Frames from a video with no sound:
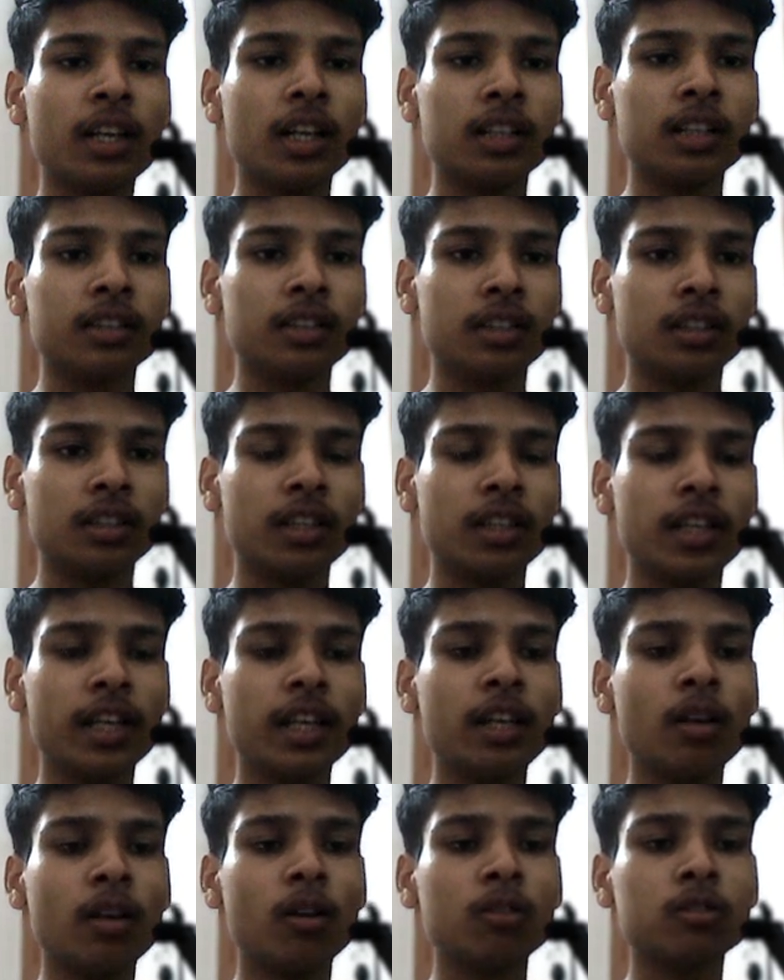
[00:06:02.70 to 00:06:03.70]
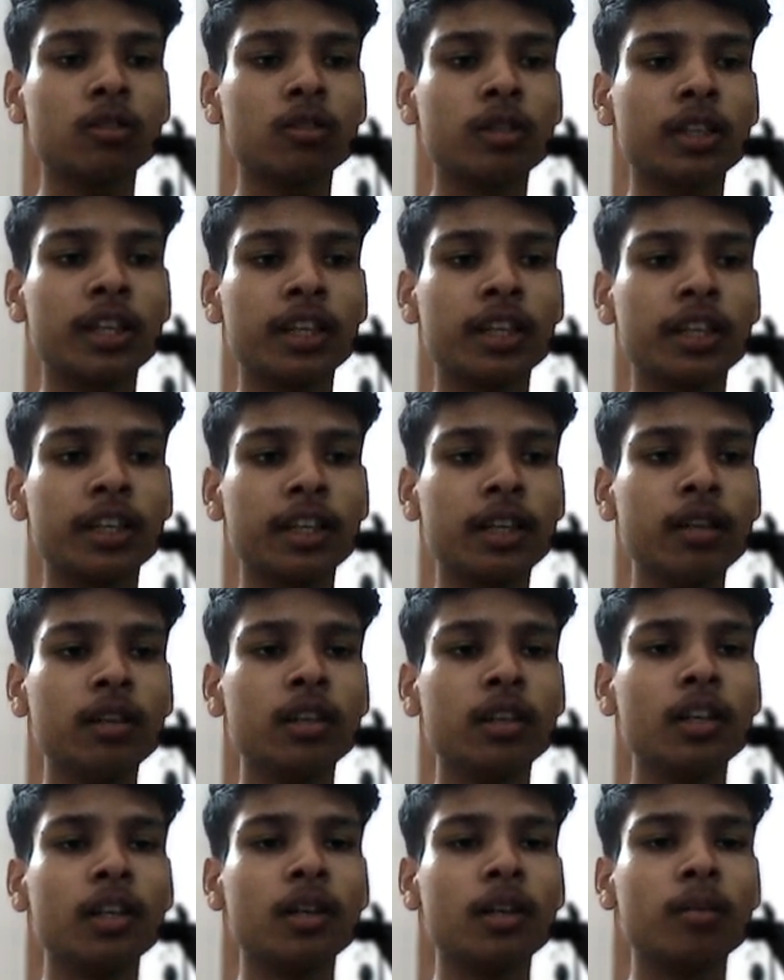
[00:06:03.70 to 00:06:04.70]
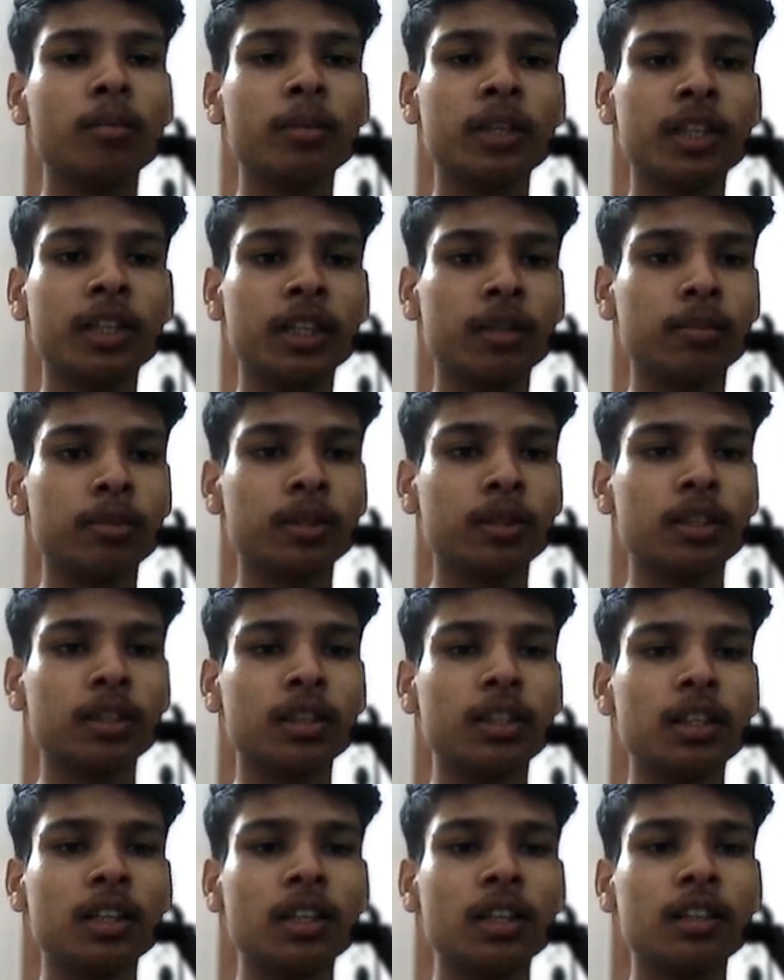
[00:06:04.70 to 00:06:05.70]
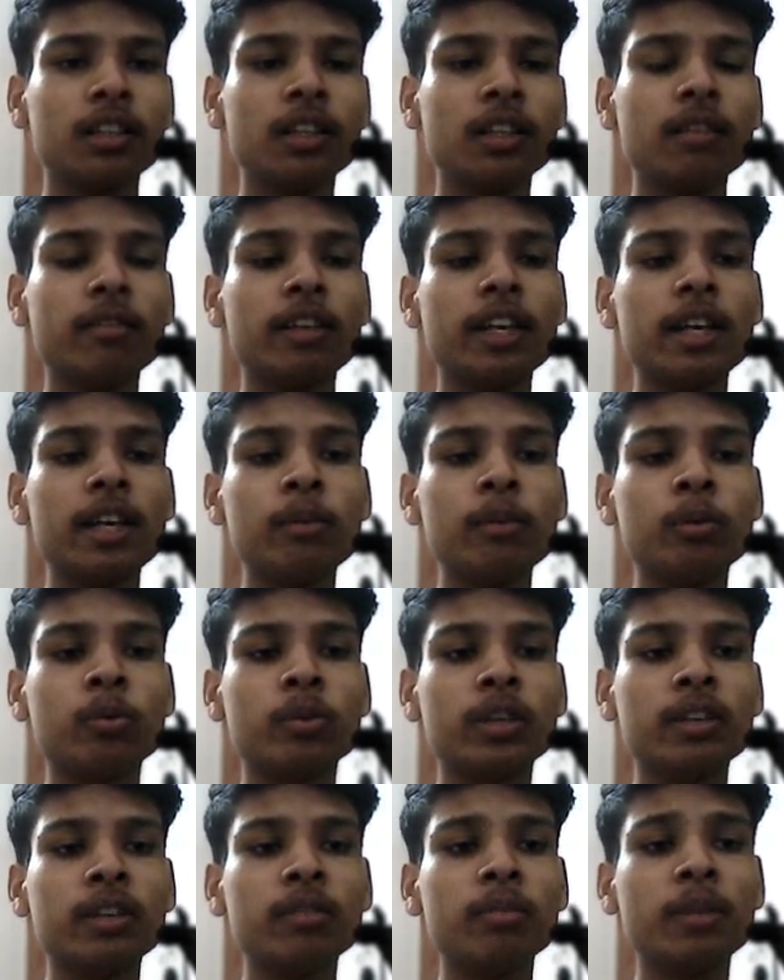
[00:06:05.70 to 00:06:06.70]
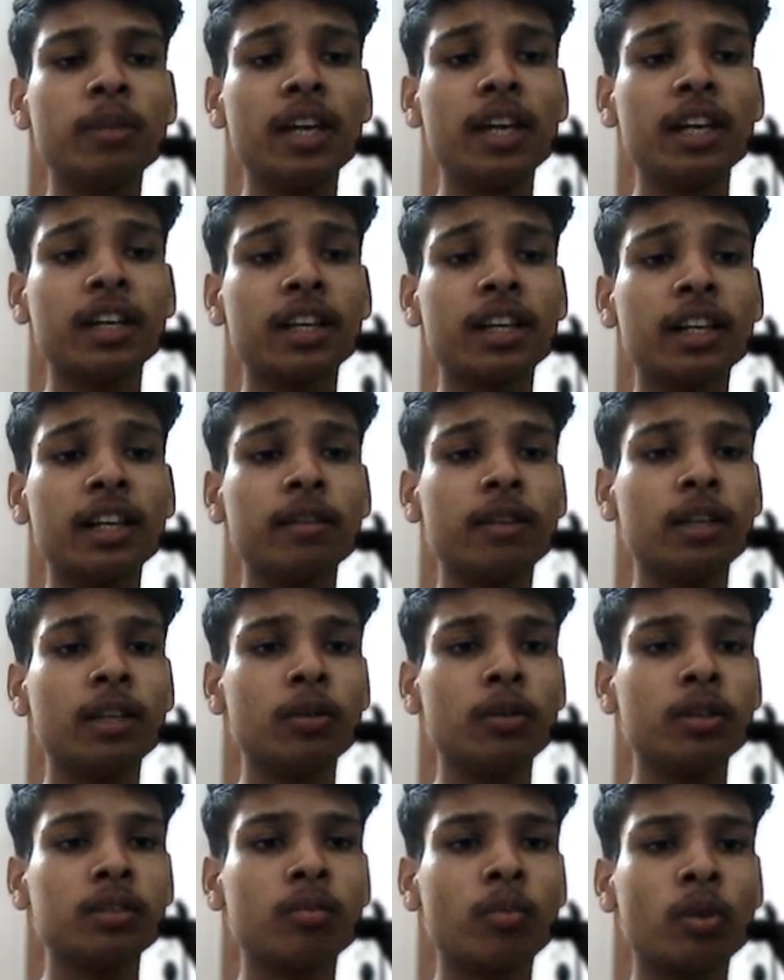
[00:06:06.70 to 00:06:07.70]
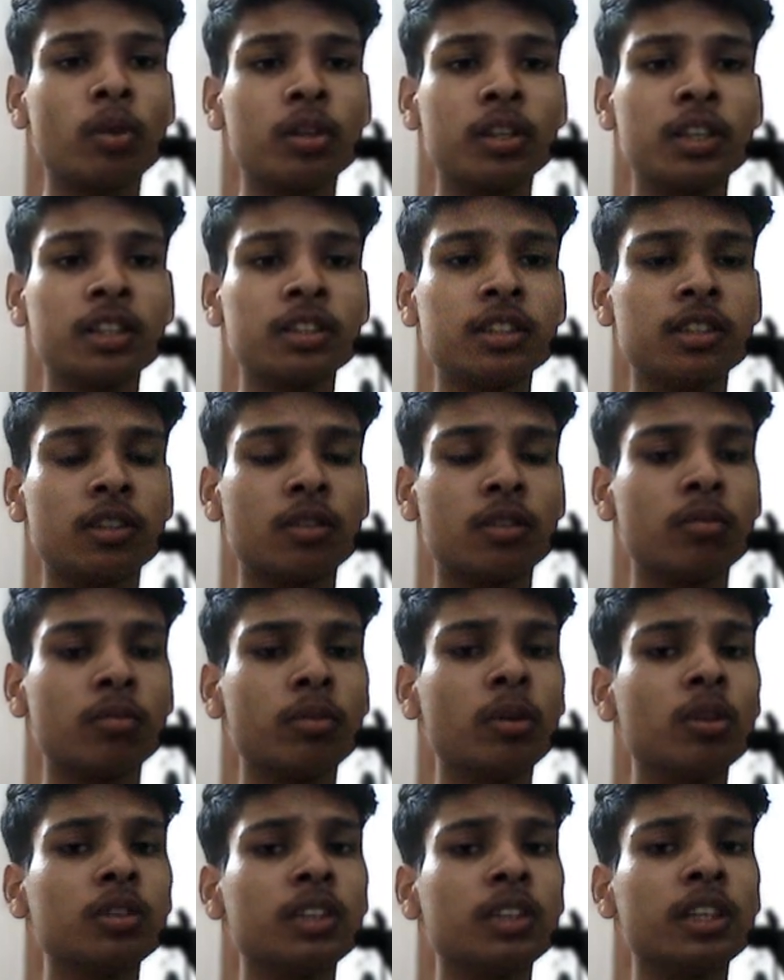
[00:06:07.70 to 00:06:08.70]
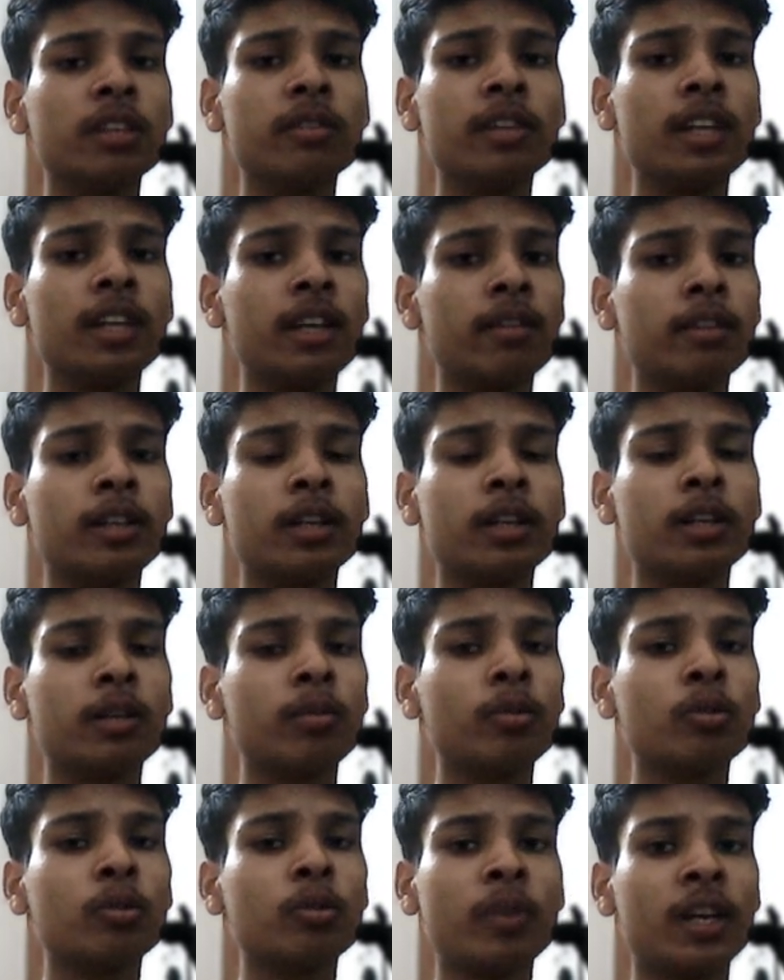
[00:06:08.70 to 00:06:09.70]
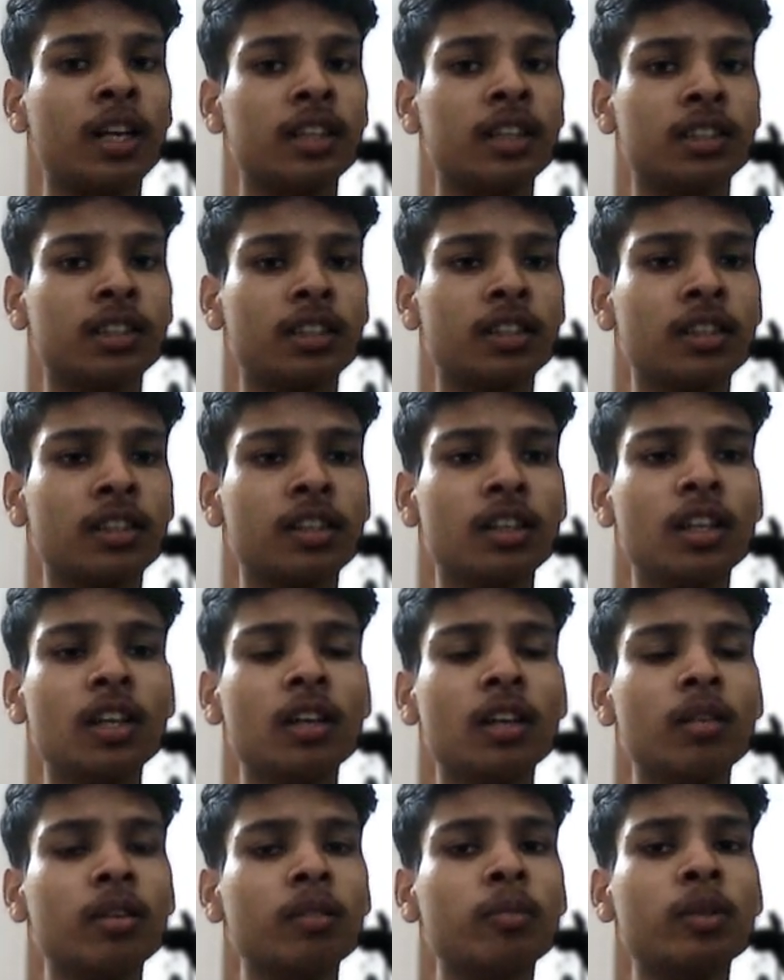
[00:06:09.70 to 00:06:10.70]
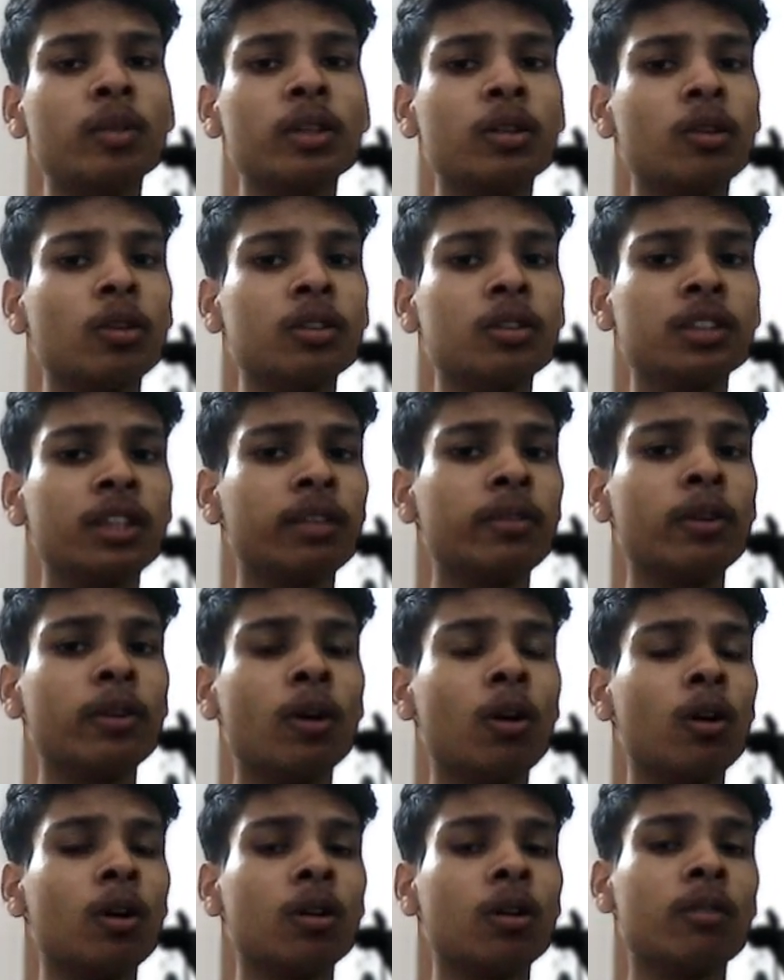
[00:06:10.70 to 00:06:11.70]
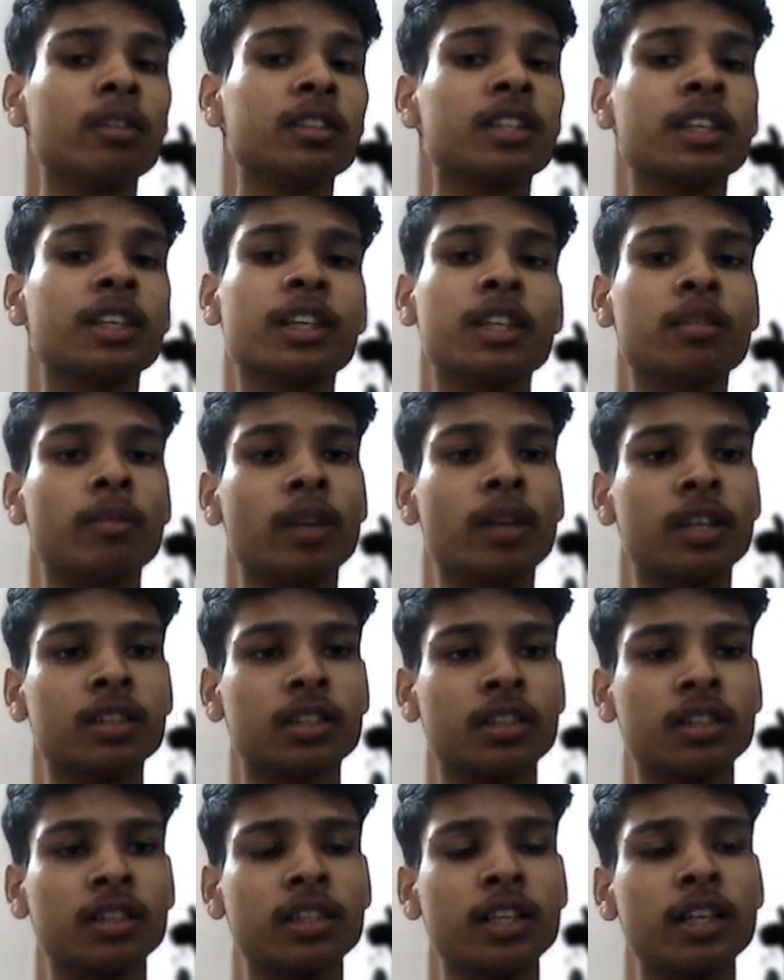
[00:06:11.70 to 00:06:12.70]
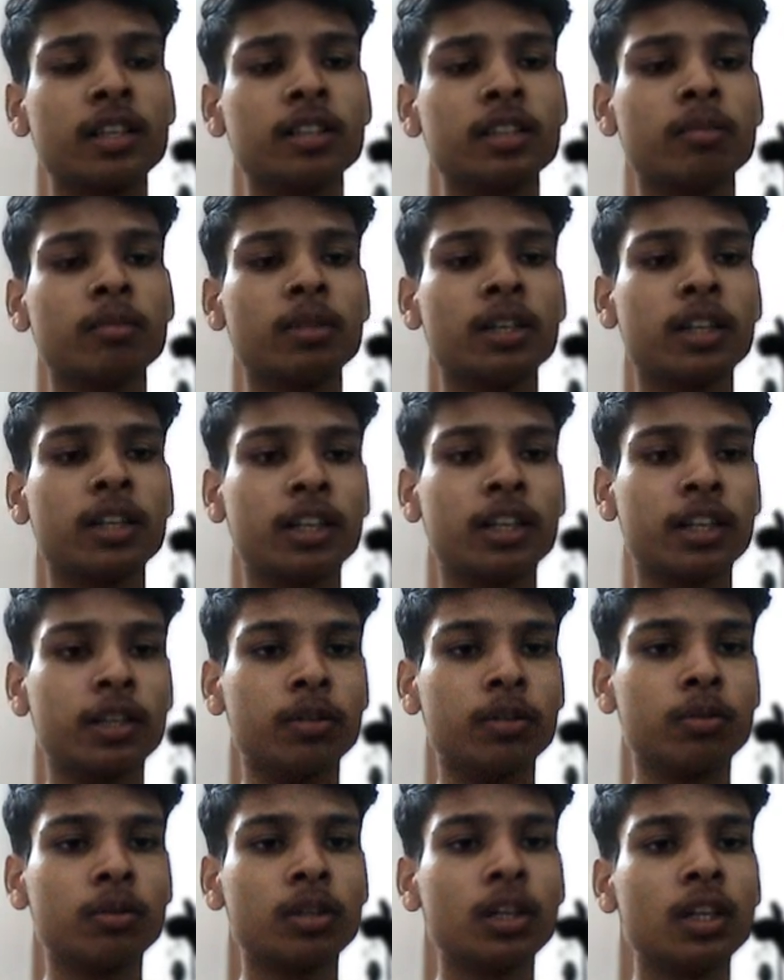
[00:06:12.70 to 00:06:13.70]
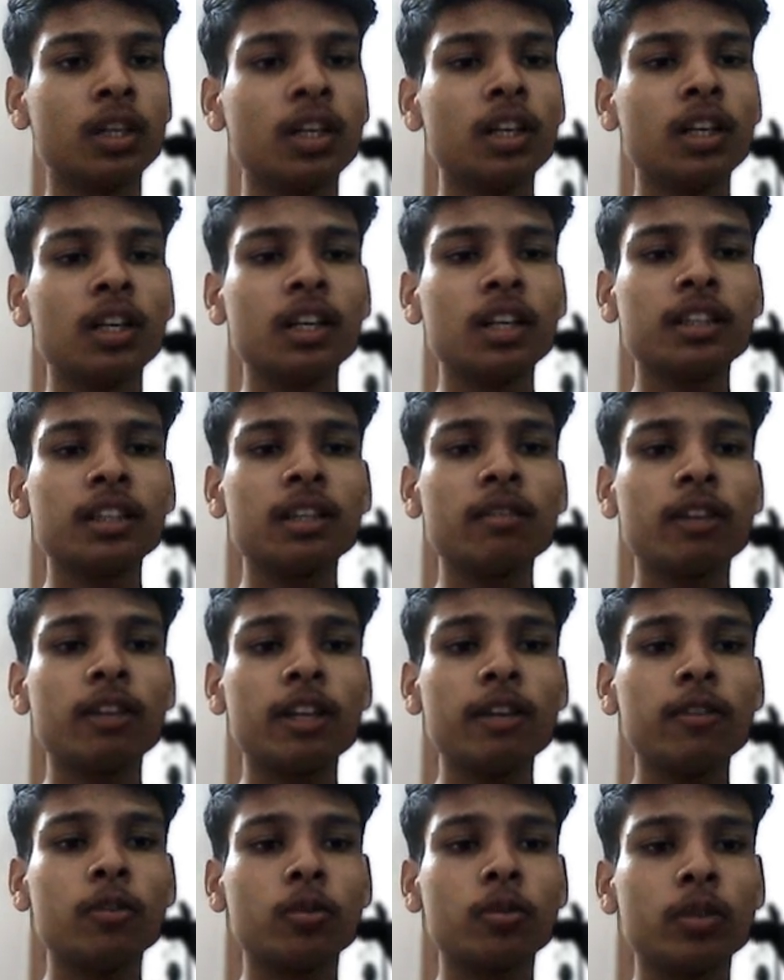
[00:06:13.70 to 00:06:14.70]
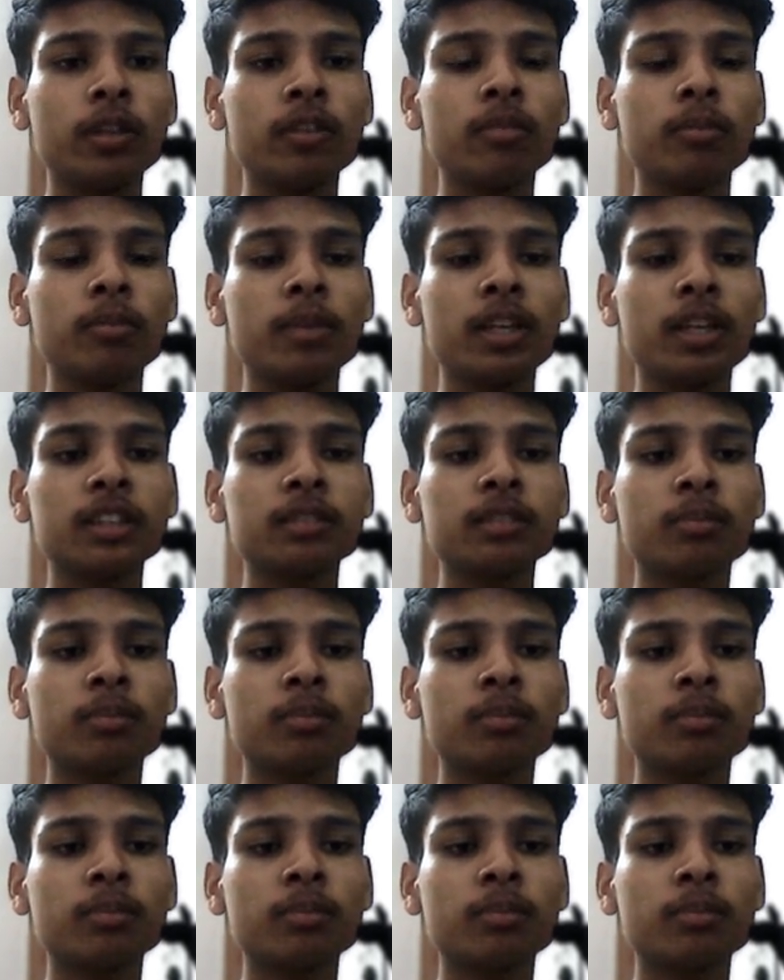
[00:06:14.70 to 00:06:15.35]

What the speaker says: answer, and also taking a mean heap. Then what I am doing, if my current value is smaller than 0, because it will never contribute to my answer, because it will always decrease my answer, then I simply continue. Then what I will do, if my